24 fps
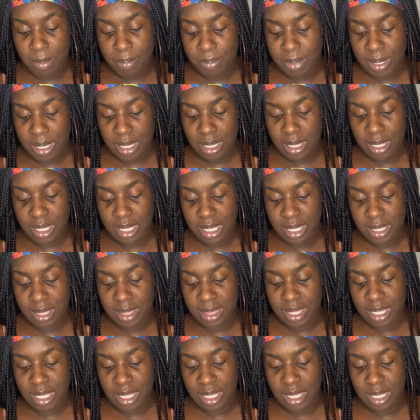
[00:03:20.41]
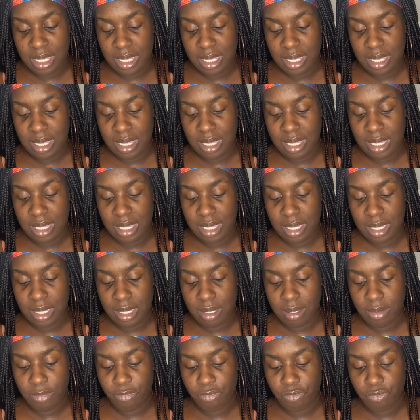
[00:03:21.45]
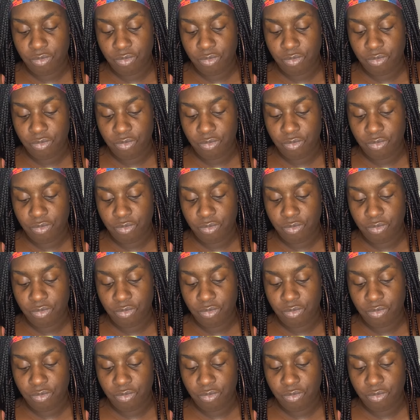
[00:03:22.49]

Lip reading: be